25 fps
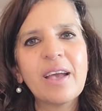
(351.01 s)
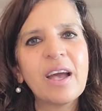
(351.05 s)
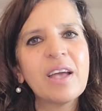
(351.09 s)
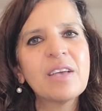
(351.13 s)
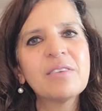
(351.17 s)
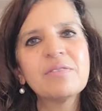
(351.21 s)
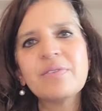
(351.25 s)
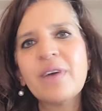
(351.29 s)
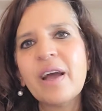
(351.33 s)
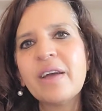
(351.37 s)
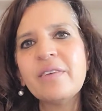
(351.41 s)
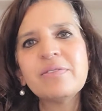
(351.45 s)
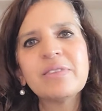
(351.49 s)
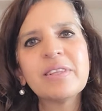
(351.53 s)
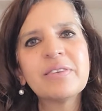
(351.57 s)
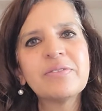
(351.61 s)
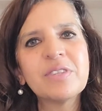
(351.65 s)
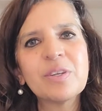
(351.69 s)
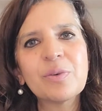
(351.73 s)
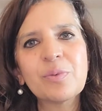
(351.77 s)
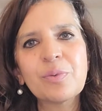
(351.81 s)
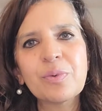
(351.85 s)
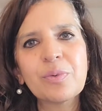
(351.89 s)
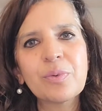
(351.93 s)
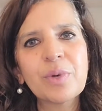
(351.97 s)
I've lived
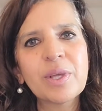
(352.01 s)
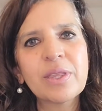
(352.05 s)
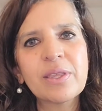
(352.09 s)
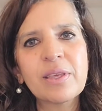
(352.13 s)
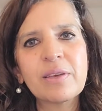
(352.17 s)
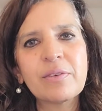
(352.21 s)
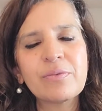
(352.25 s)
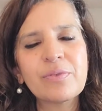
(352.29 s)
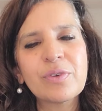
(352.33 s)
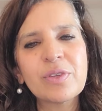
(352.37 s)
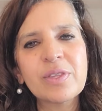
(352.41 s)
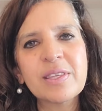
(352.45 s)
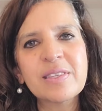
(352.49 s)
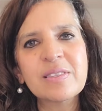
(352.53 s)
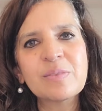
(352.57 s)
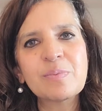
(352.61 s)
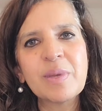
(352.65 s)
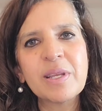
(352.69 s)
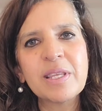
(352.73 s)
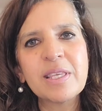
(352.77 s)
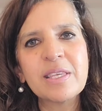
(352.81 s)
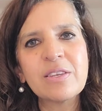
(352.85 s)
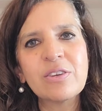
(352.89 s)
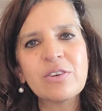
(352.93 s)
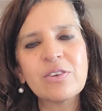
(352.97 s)
it with it for this
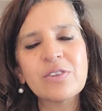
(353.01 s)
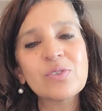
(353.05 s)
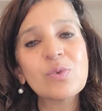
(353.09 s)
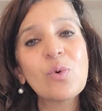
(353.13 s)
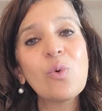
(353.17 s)
many years.